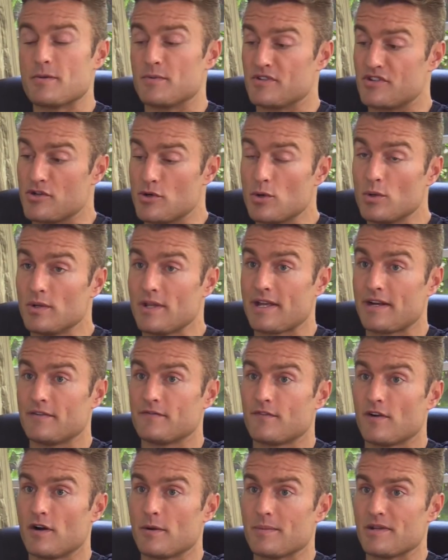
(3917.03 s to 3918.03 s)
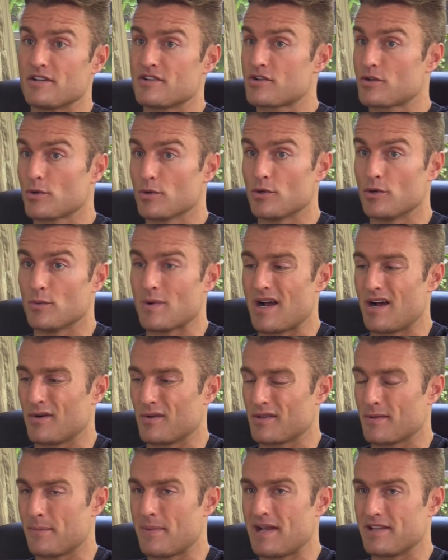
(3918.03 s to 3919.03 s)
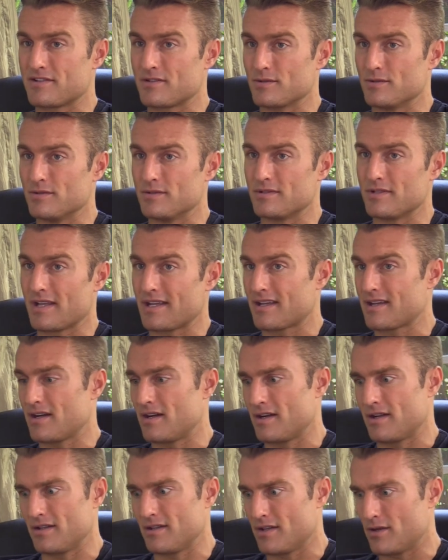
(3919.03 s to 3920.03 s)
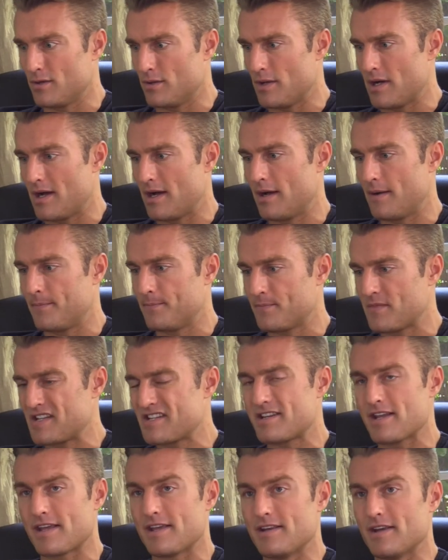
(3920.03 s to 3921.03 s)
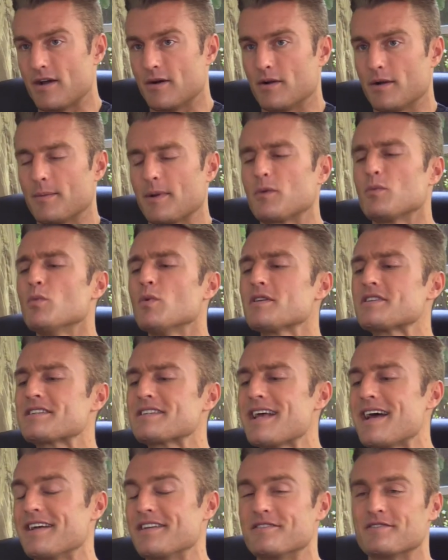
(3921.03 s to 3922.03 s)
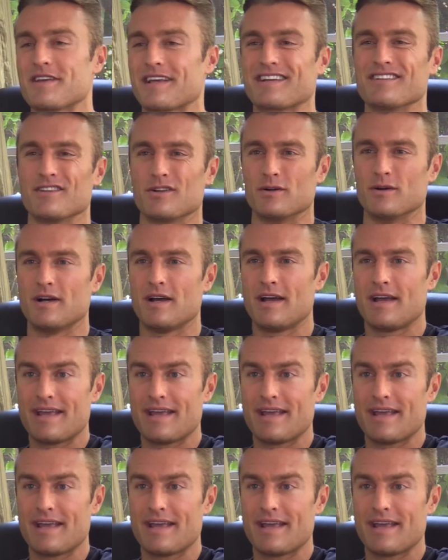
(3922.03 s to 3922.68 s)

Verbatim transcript: He was doodling in front of me, screwing around with a pencil and like on a little uh, sticky note. I'm like, what's that? He's like a little.